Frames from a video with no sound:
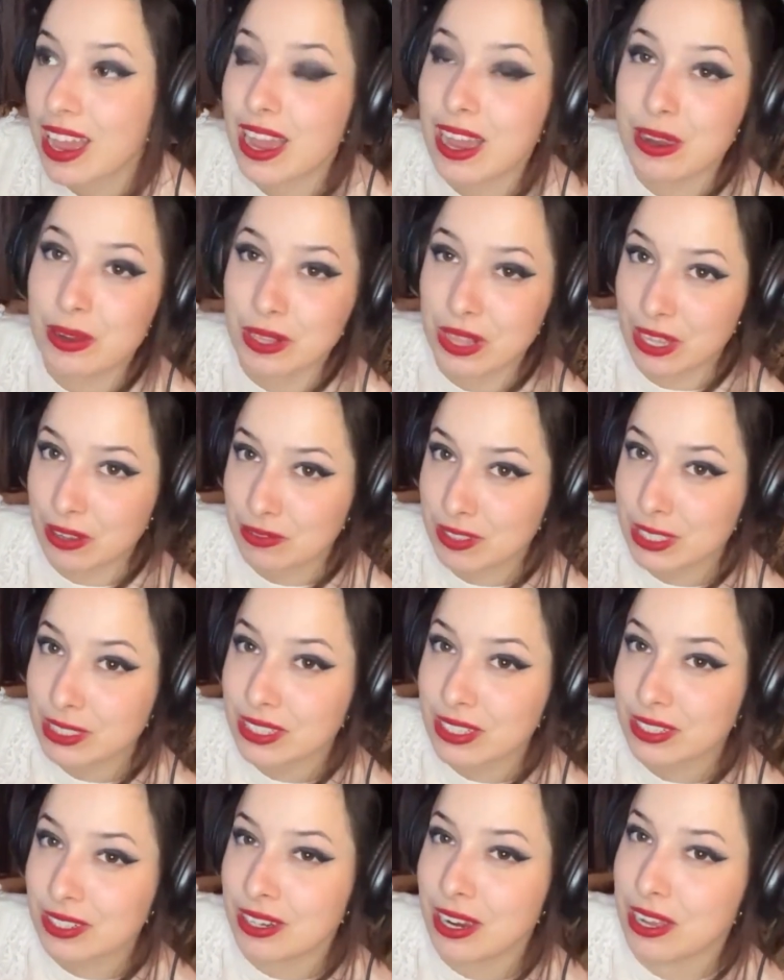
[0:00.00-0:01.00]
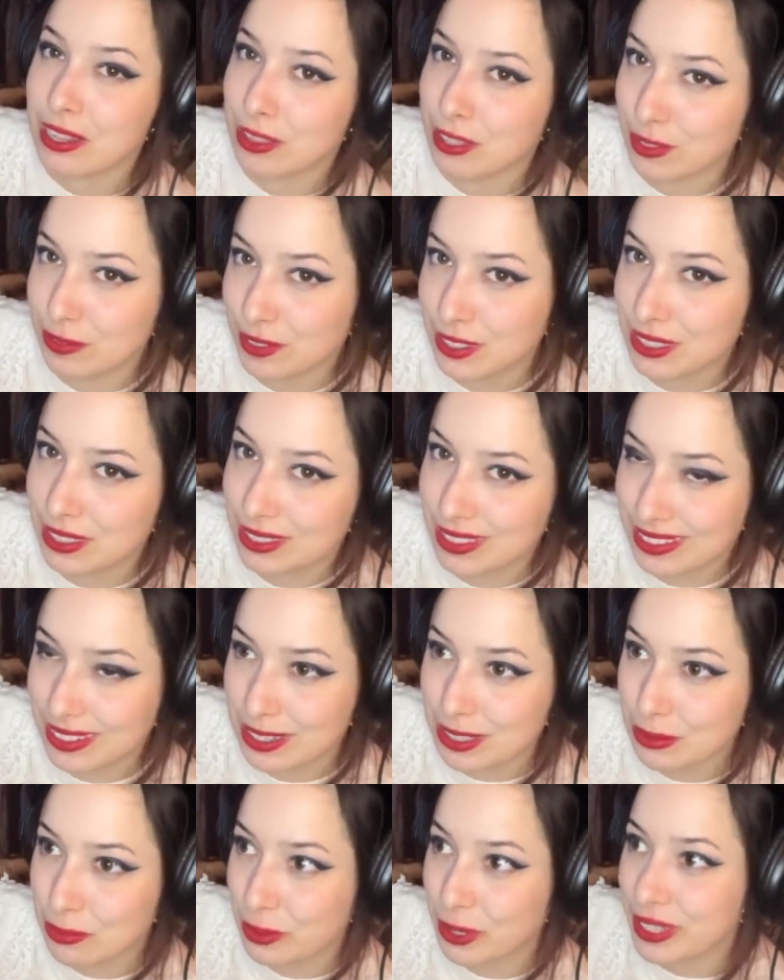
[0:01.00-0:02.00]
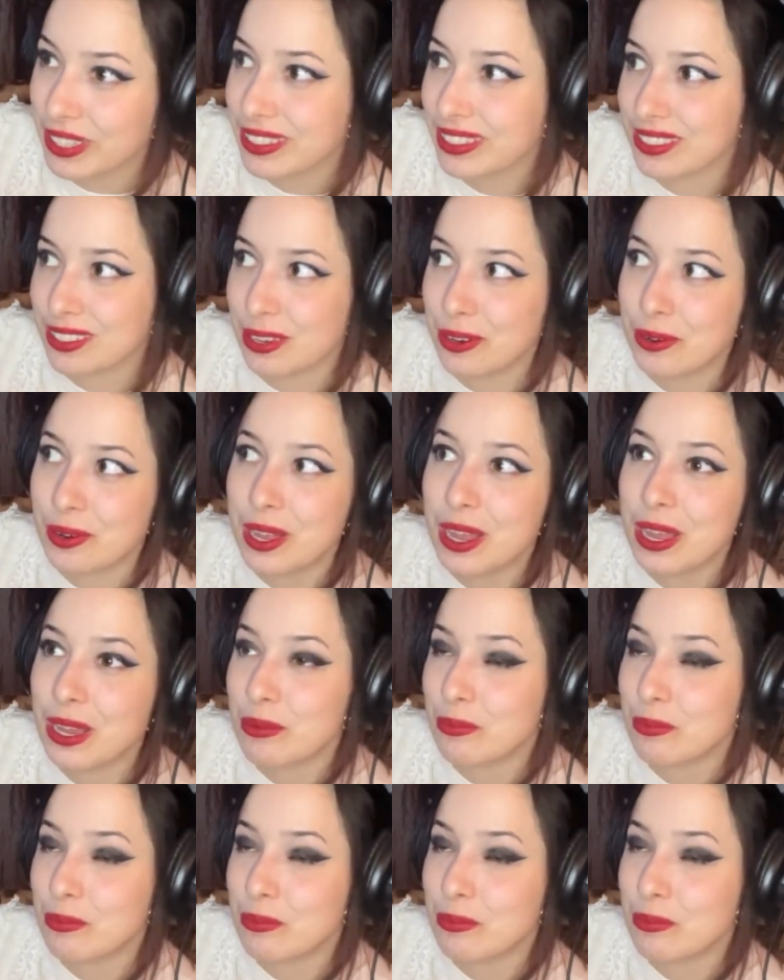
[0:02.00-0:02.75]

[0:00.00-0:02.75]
I would love to hear. I love to discuss books, so